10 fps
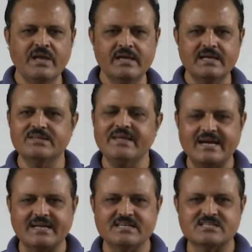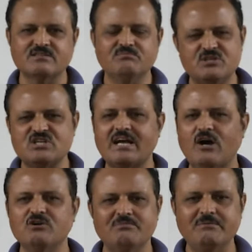In that case, which
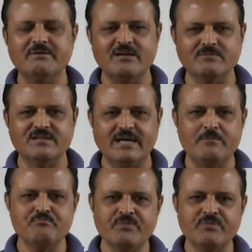account will be given the